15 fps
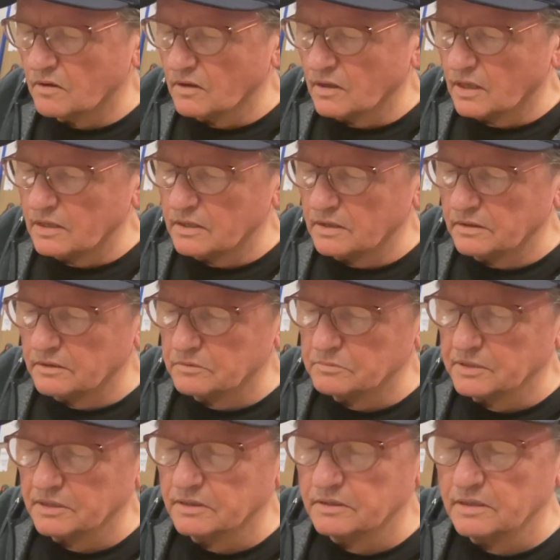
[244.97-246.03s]
And then there'll
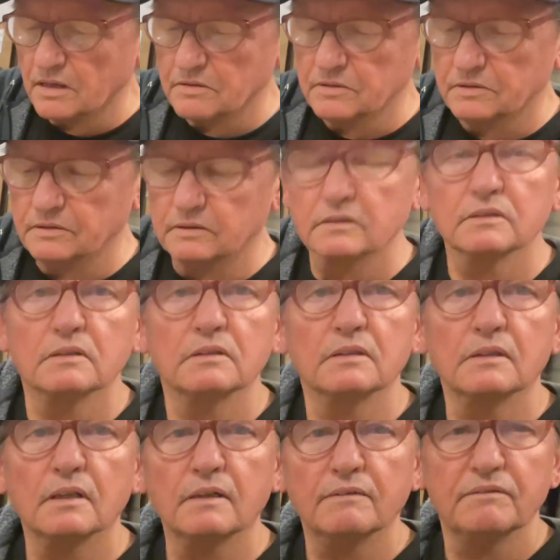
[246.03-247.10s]
be another
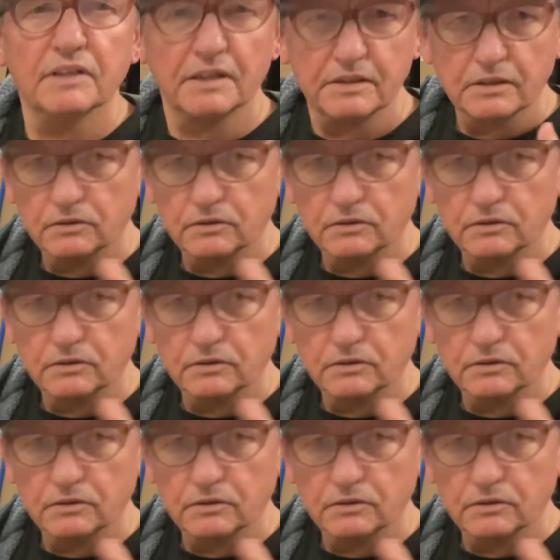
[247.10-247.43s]
video